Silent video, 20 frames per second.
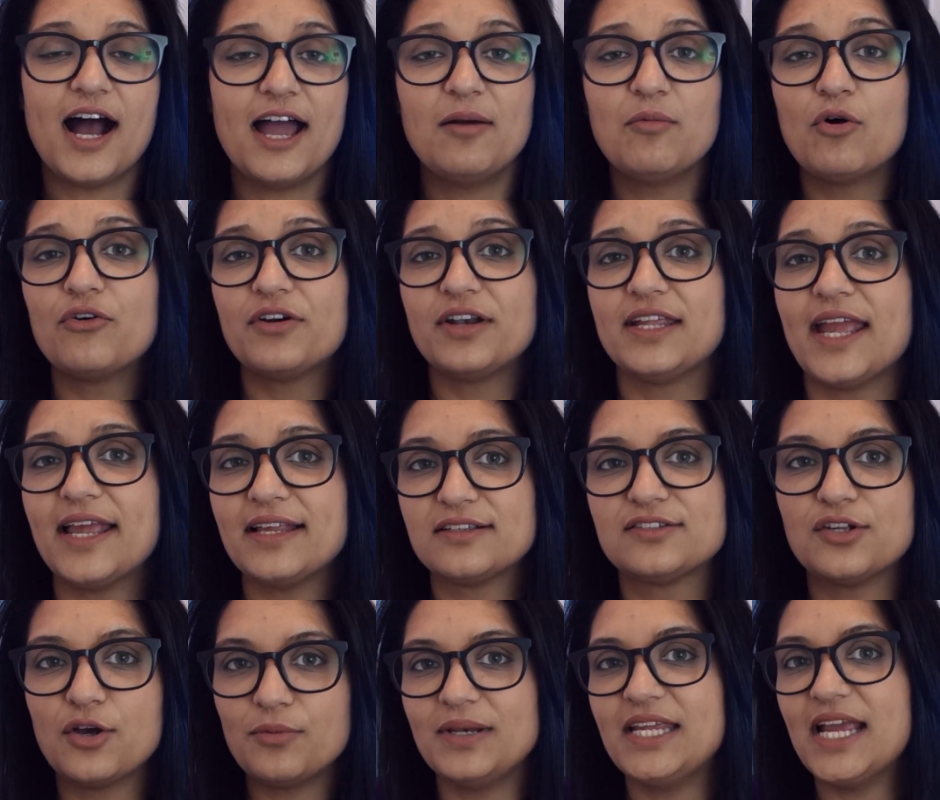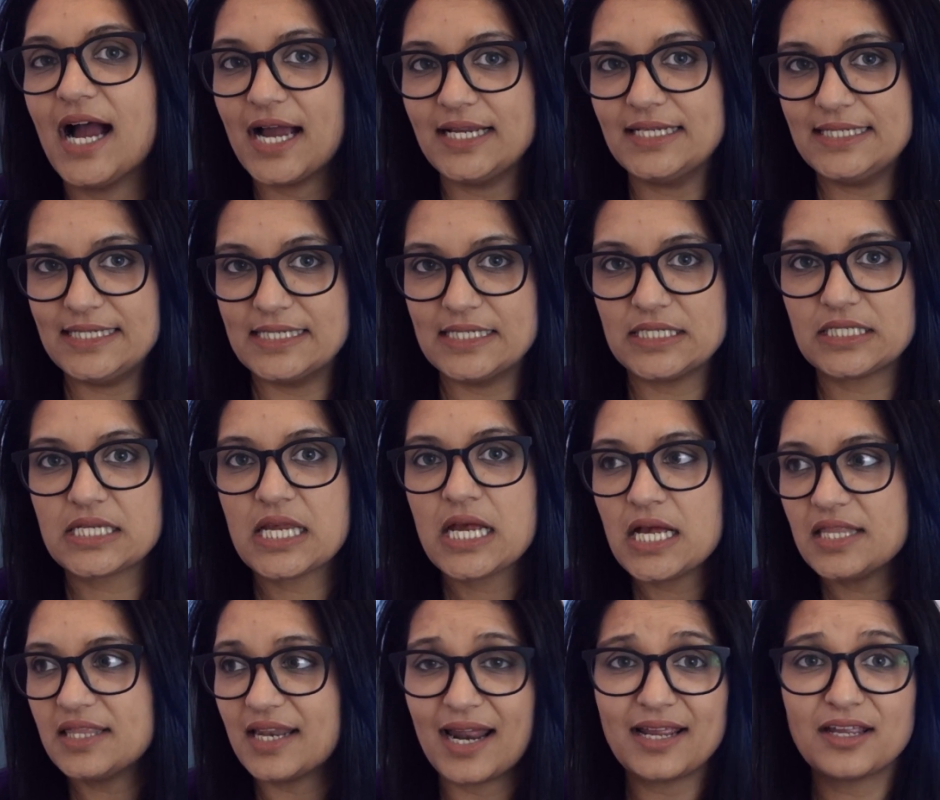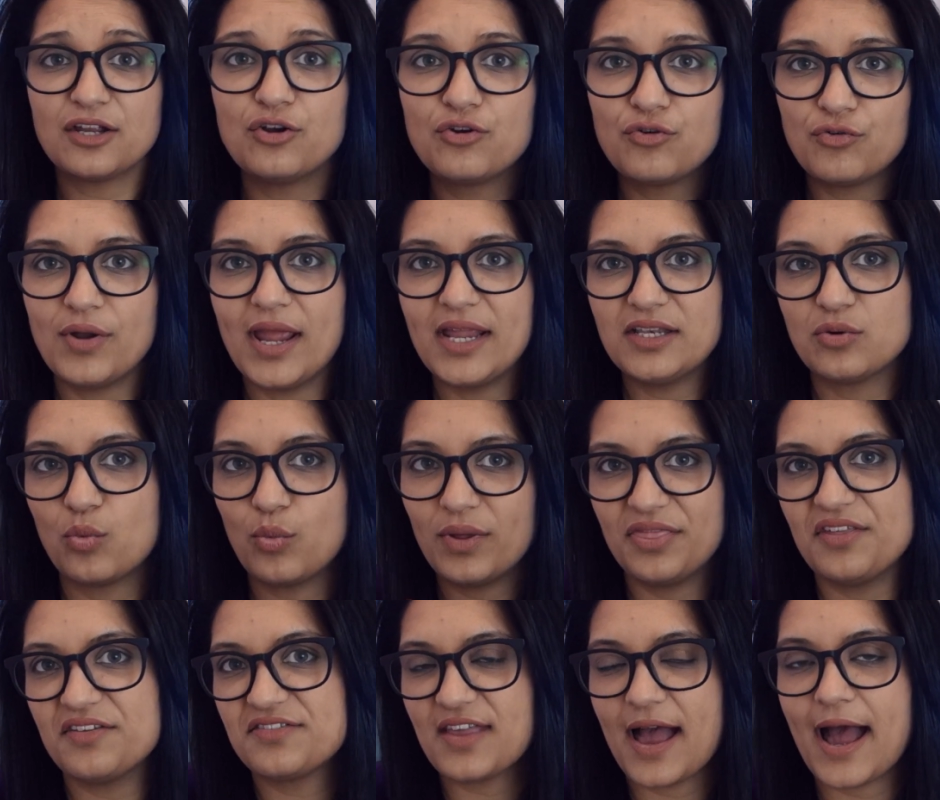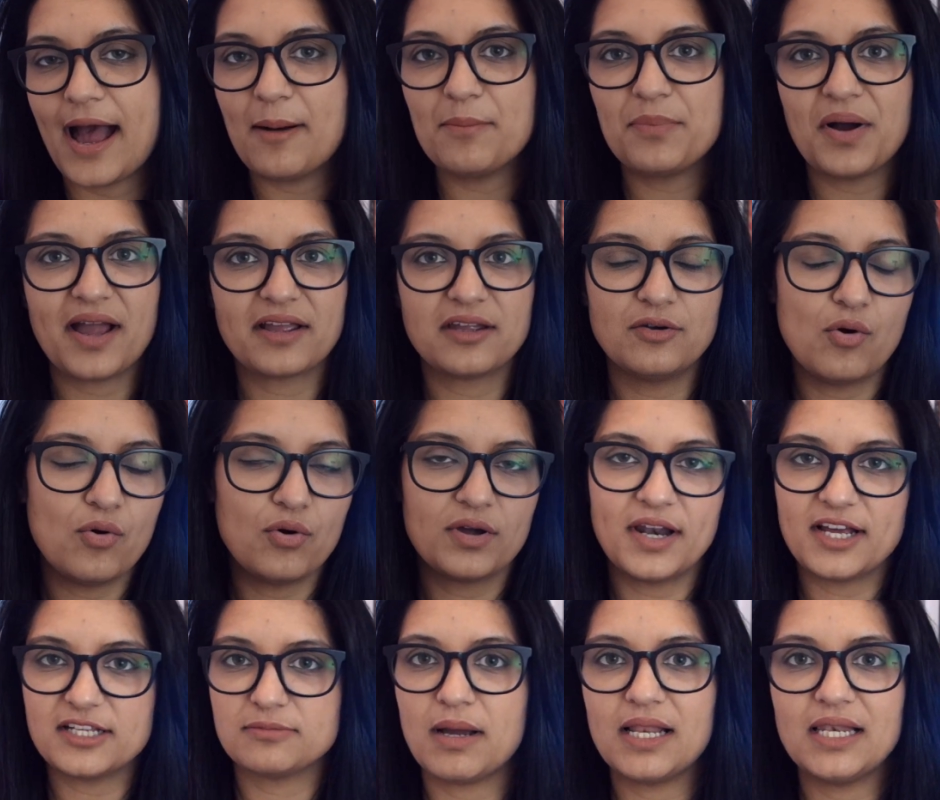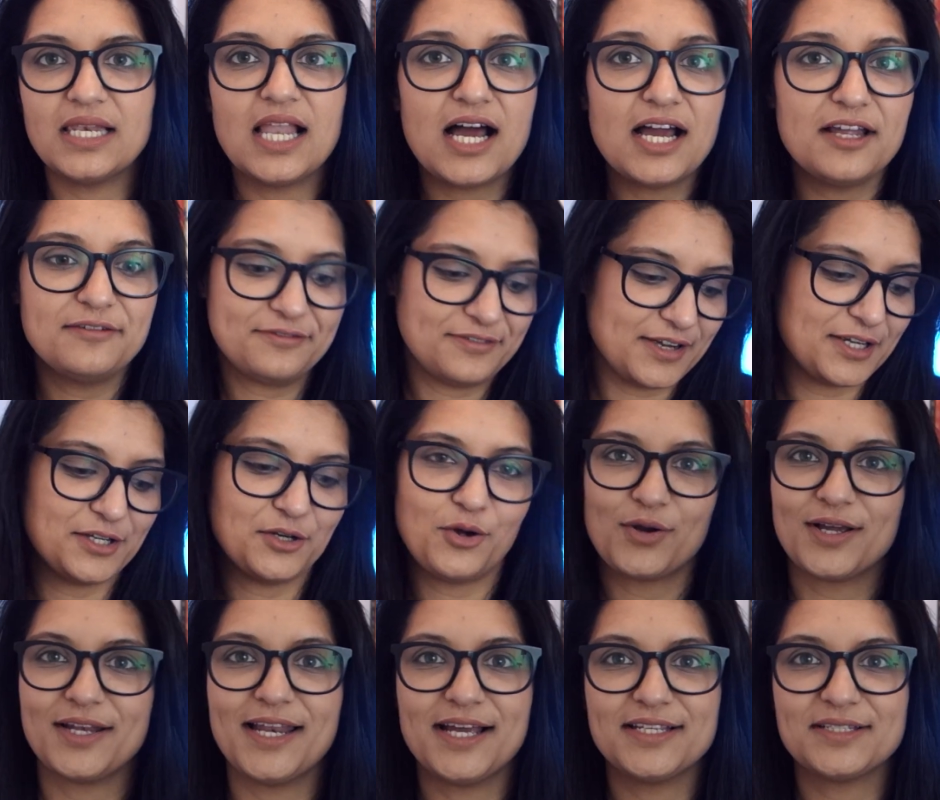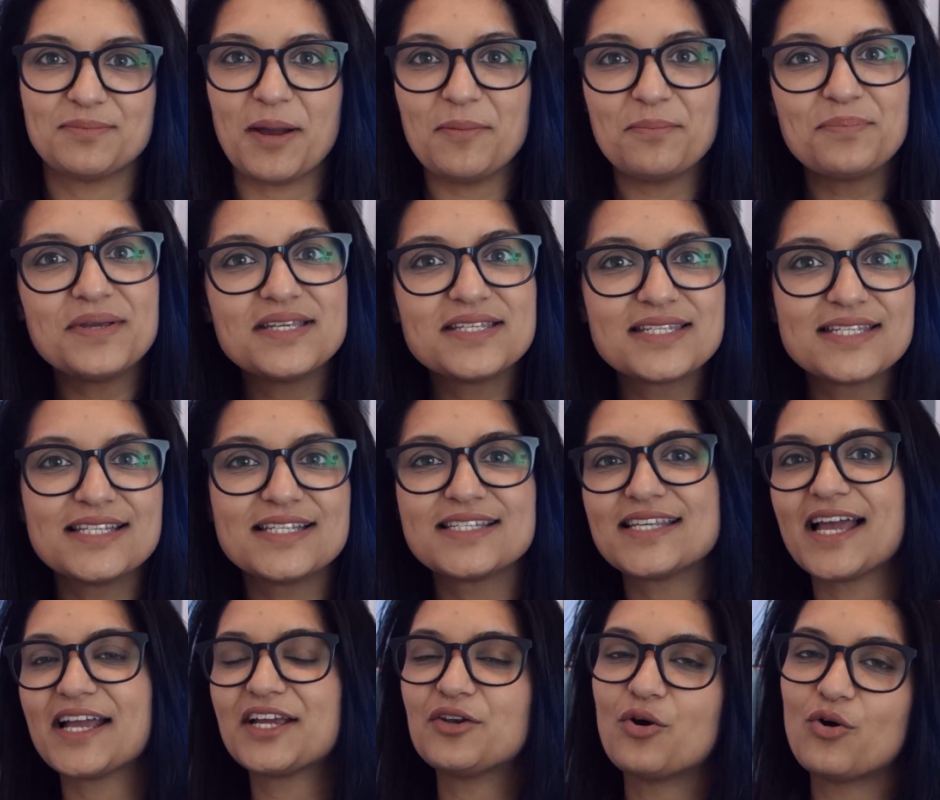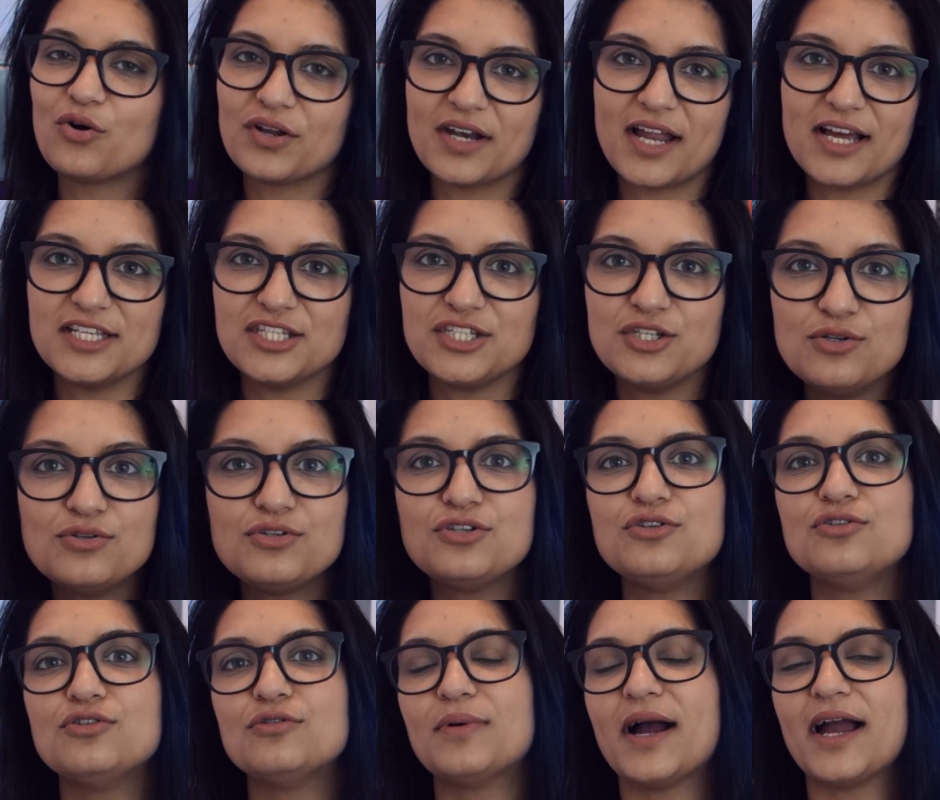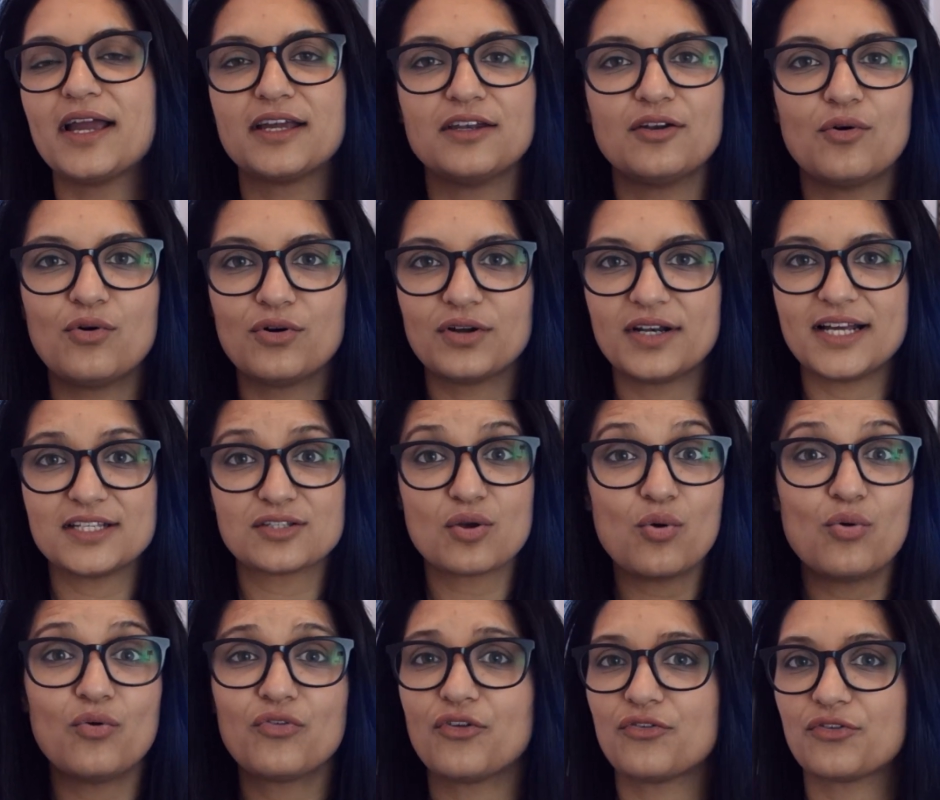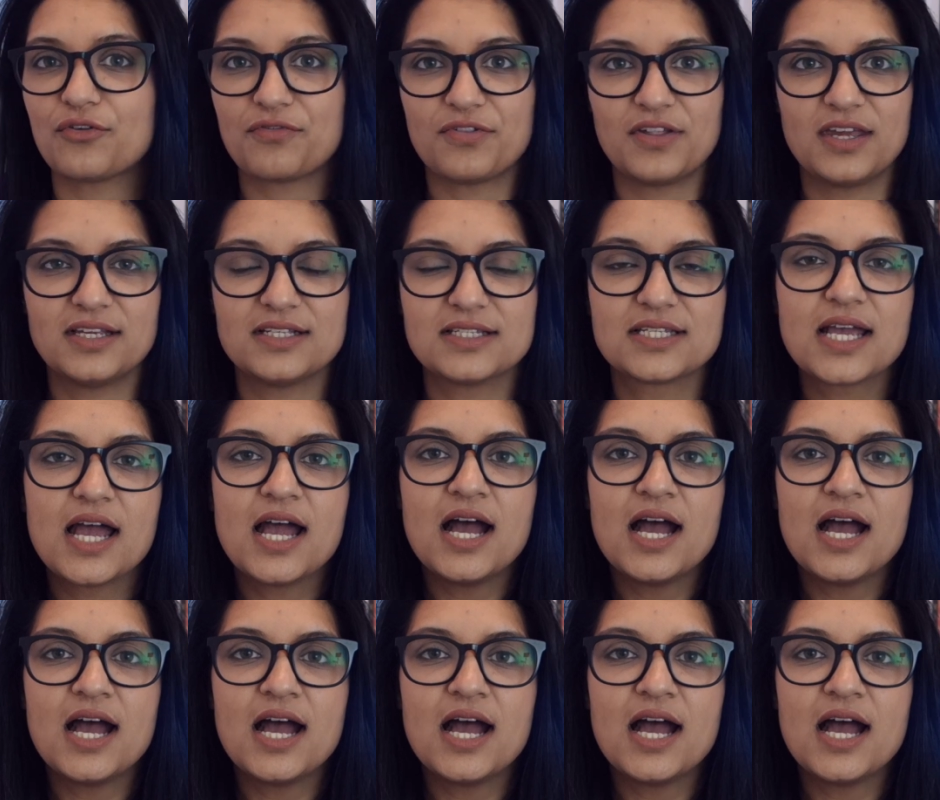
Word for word: I'm already getting so many ideas that I can create with this app. I can organize my life, I can organize my business, I can organize YouTube, I can organize all sorts of things.